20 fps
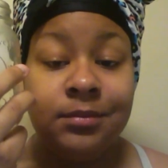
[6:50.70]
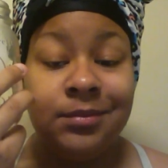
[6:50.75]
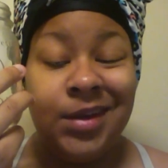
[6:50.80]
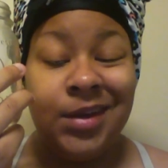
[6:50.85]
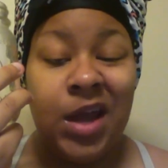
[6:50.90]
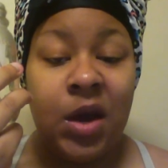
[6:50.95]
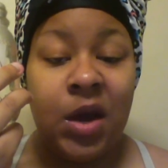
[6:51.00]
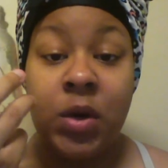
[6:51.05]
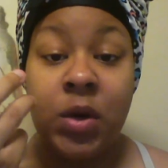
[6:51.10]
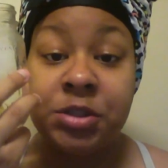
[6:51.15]

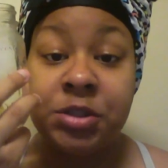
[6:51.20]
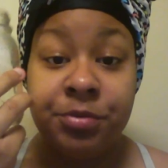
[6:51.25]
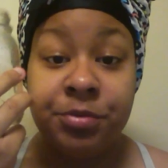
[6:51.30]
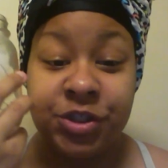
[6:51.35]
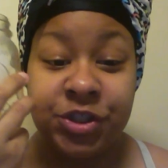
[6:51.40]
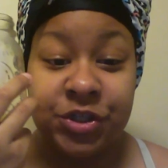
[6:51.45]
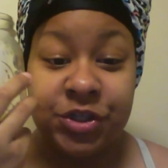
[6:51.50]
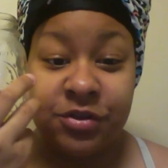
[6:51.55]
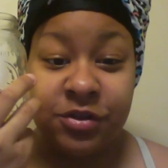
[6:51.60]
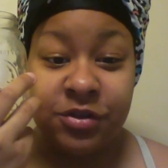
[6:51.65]
I watch
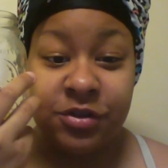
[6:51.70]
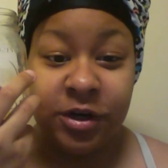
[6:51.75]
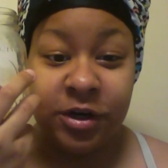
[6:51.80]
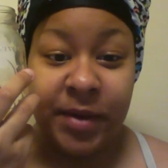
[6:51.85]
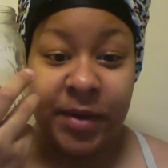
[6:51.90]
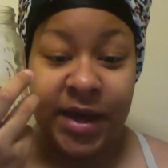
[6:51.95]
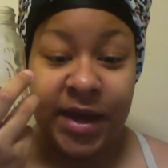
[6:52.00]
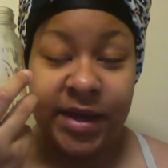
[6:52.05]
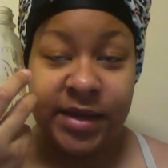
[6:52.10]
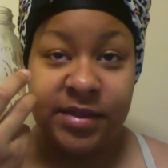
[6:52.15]
Precious Star
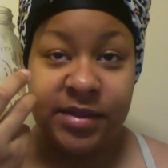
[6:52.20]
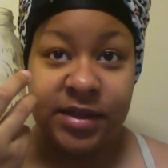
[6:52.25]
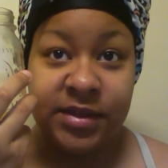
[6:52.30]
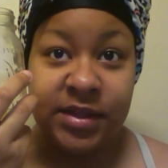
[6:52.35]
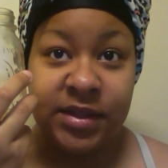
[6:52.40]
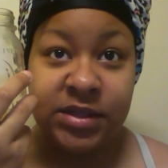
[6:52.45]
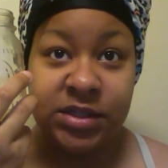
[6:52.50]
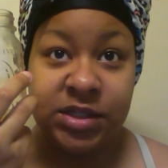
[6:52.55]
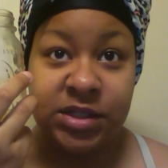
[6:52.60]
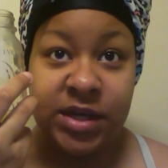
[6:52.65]
Pads. I
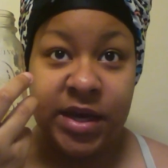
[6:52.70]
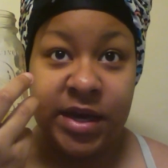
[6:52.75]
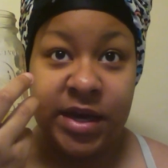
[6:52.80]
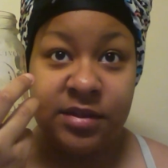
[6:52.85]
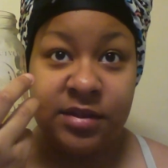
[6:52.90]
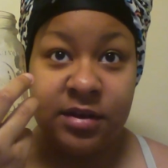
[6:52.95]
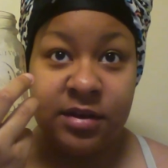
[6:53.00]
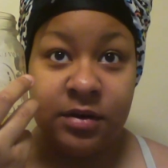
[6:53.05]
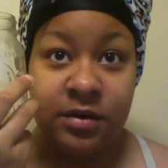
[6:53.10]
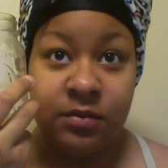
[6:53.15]
think she has
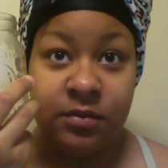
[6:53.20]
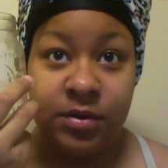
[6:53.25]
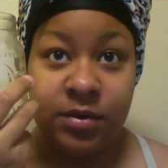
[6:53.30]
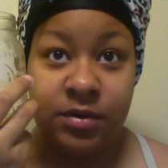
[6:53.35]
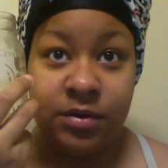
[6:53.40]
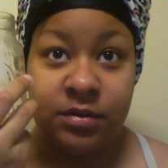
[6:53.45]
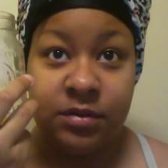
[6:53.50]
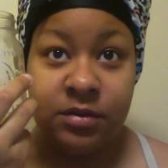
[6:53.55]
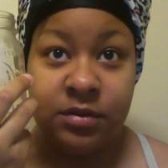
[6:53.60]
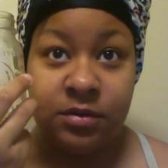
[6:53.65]

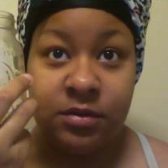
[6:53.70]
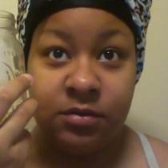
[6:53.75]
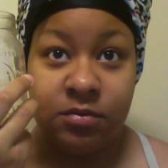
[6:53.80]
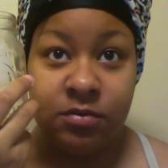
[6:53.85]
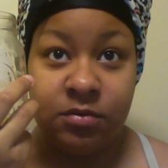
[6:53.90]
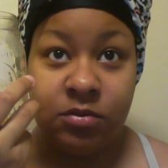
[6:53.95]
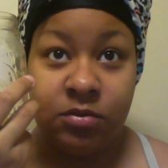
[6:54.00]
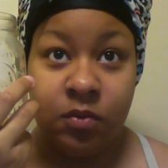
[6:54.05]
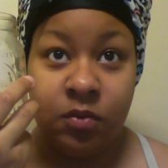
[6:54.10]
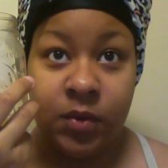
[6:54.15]
upwards to
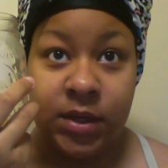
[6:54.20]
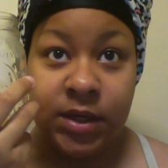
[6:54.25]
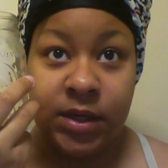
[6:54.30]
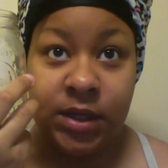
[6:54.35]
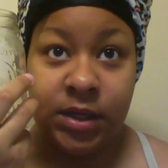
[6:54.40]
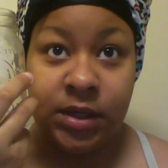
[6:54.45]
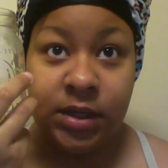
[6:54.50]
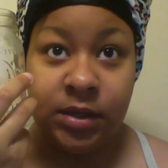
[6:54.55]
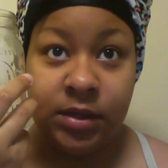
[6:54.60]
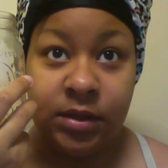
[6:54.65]

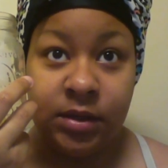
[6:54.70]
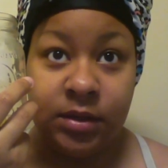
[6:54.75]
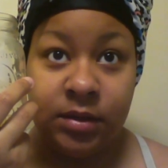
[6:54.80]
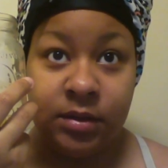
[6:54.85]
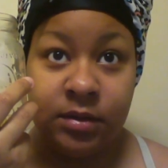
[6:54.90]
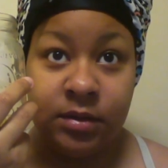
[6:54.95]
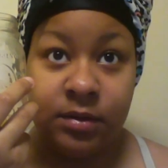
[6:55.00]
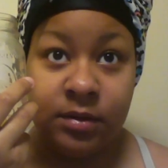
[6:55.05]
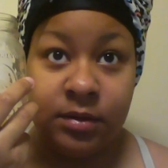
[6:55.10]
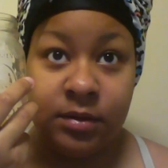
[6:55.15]
20,
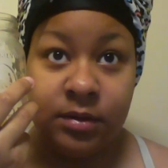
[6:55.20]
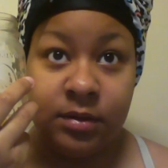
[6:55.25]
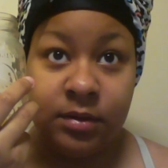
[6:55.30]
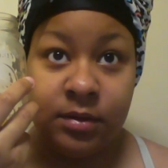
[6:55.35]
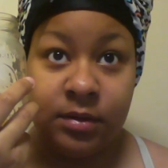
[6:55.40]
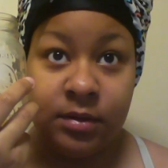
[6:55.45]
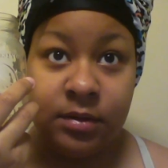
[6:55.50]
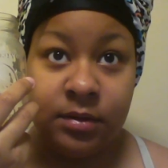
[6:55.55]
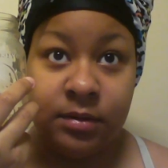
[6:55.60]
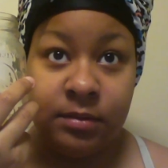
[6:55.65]

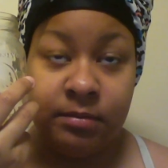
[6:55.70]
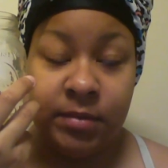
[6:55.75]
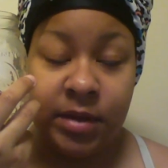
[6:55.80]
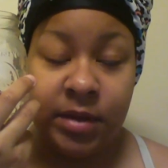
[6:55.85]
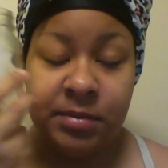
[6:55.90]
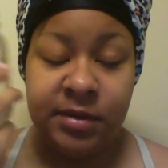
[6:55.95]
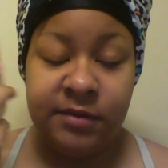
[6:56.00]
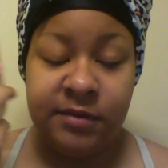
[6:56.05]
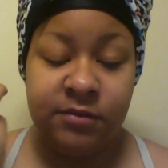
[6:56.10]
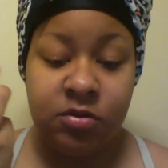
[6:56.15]

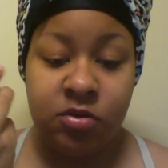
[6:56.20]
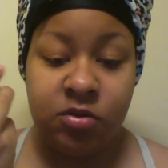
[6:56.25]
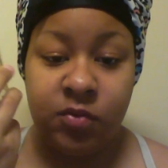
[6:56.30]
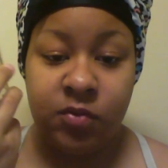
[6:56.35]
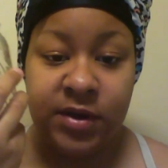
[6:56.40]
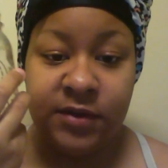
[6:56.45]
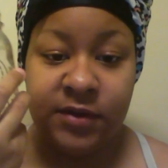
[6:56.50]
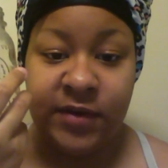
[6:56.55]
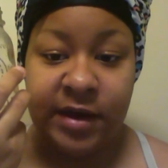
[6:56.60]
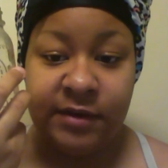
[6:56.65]
maybe even
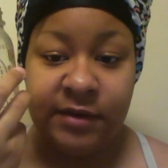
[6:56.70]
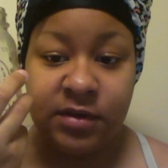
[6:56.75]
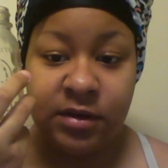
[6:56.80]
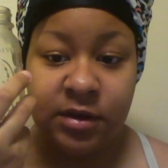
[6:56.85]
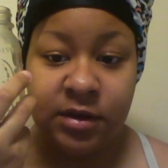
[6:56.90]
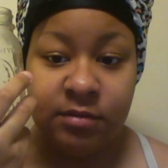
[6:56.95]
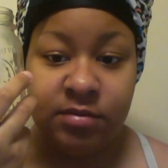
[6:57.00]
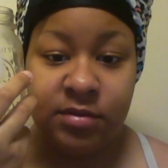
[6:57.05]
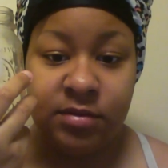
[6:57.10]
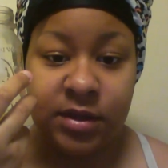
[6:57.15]
25
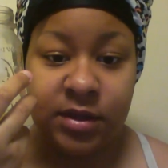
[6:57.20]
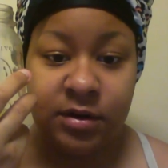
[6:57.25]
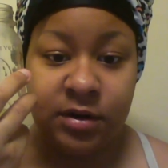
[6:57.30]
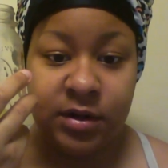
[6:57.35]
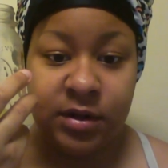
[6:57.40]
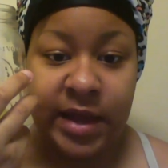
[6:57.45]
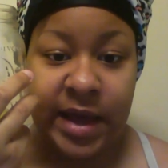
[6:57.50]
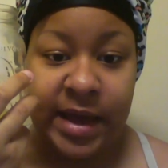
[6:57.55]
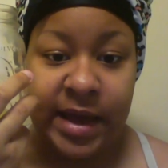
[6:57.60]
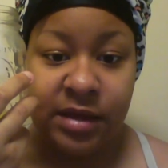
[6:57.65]
cups in her
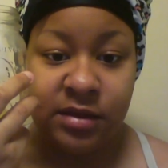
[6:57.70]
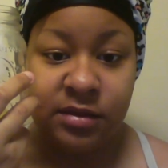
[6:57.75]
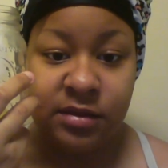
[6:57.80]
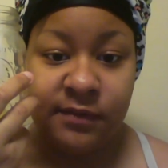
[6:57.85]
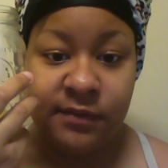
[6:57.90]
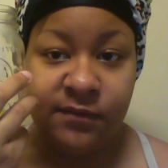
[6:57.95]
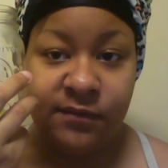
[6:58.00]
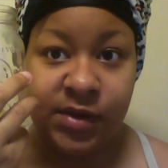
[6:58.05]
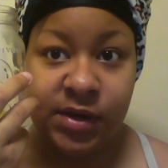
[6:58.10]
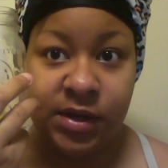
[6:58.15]
last
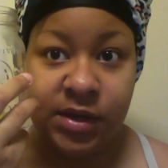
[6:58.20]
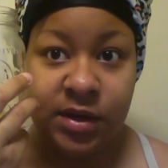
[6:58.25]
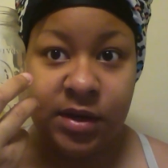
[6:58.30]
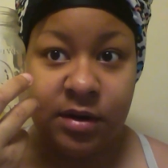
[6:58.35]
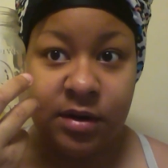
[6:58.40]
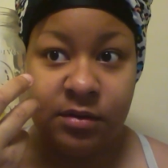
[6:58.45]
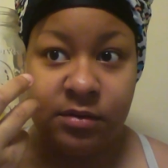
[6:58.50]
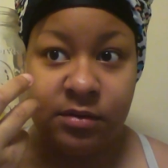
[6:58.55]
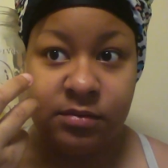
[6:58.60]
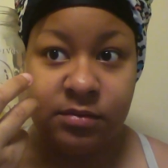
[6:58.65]

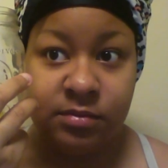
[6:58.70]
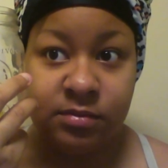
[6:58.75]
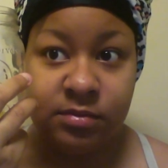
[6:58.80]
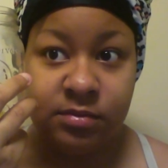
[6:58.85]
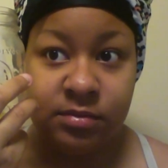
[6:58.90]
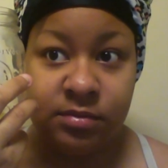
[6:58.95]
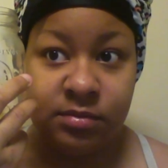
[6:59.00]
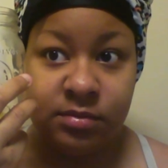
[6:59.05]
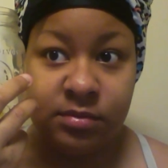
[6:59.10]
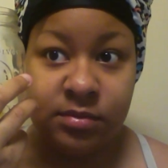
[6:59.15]
video.
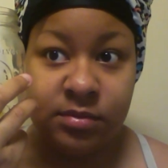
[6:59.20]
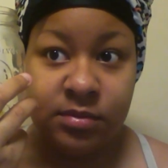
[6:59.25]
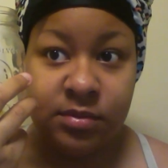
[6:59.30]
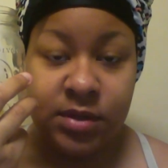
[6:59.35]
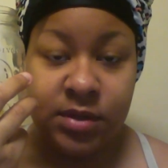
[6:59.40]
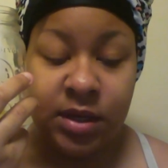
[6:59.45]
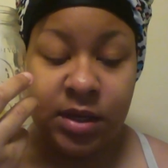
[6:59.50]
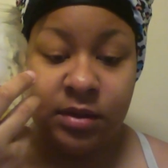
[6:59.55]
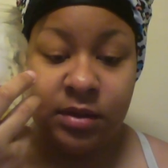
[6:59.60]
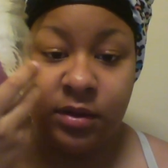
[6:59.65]

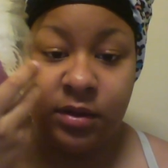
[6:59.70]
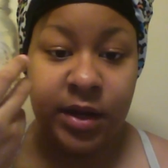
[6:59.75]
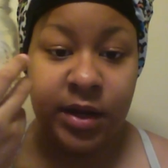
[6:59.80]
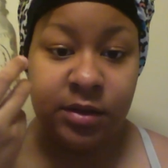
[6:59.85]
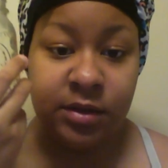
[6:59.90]
It looked like